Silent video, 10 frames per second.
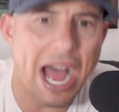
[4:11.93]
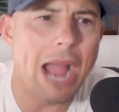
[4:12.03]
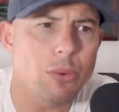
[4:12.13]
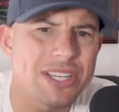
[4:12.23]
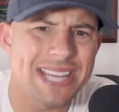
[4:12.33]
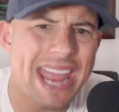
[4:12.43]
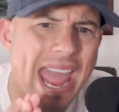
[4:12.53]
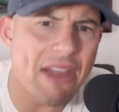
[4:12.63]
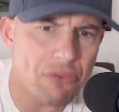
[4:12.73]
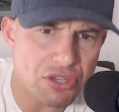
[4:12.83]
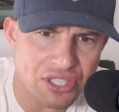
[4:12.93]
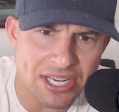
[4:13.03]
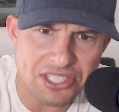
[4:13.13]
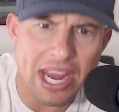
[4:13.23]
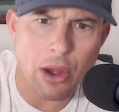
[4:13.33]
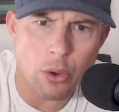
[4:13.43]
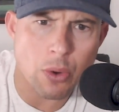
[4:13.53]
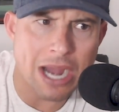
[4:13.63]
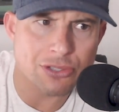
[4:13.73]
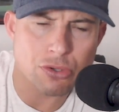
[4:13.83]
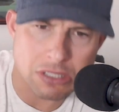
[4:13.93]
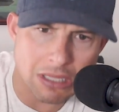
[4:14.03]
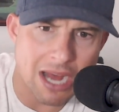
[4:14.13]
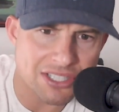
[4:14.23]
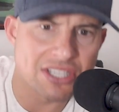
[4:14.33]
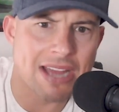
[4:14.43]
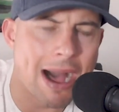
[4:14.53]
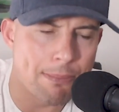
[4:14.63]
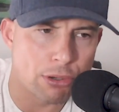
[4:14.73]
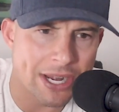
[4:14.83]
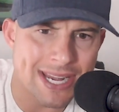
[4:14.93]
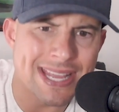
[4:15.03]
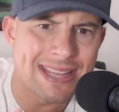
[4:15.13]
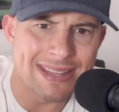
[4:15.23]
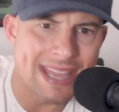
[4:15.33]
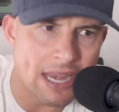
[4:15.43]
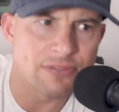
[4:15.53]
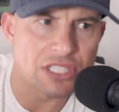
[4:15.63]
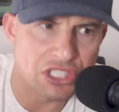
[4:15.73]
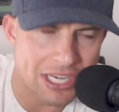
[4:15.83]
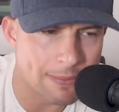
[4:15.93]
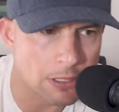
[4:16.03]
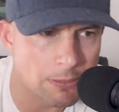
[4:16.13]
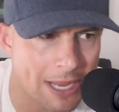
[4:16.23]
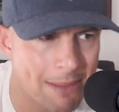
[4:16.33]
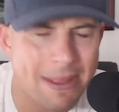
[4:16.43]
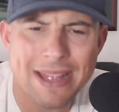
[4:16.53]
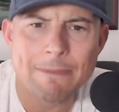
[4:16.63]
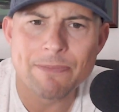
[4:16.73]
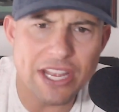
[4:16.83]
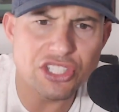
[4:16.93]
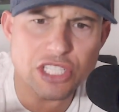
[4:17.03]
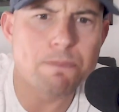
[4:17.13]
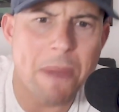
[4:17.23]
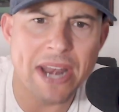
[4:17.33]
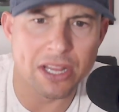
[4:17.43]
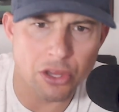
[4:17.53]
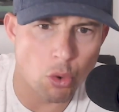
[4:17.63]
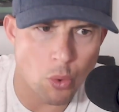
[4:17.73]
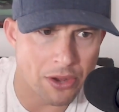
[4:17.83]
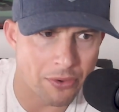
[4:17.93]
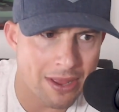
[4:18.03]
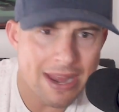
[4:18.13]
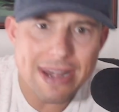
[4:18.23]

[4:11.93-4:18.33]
I would say ever since Aaron Rodgers lost to Tom Brady in the NFC Championship game, it's just been a little weird.